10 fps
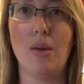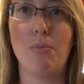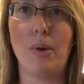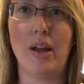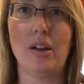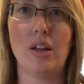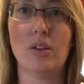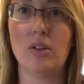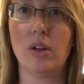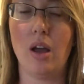but
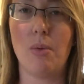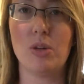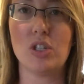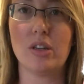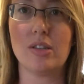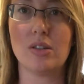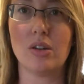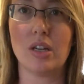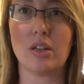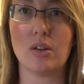look how much nicer
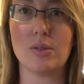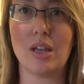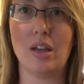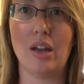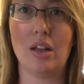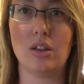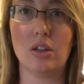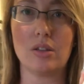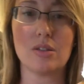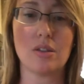it goes in and
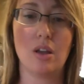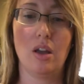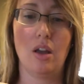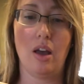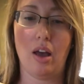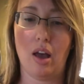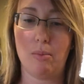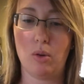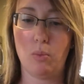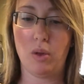looks
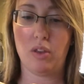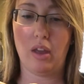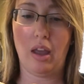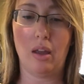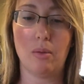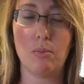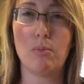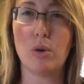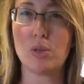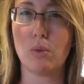with a
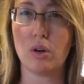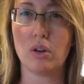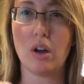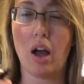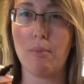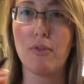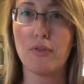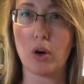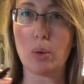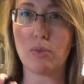much more
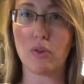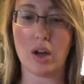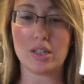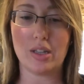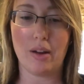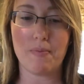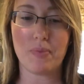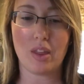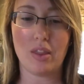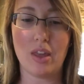firm frosting.
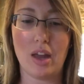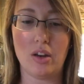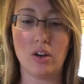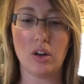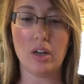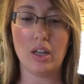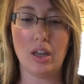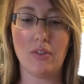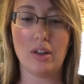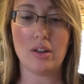Then you're gonna give
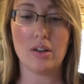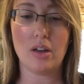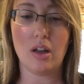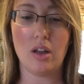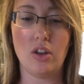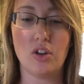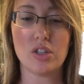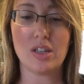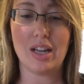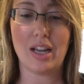it, you're just
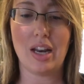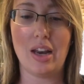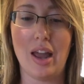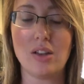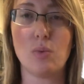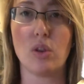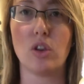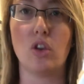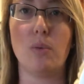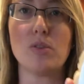gonna connect with
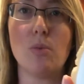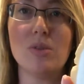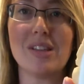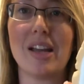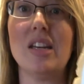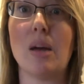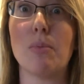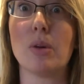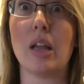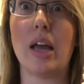loops, almost like a
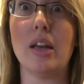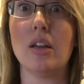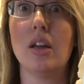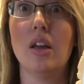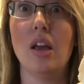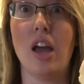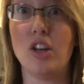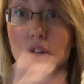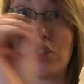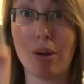number line, and
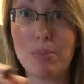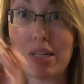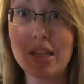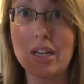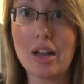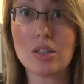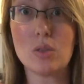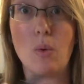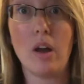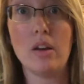you're jumping to the next
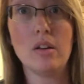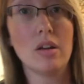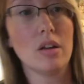one.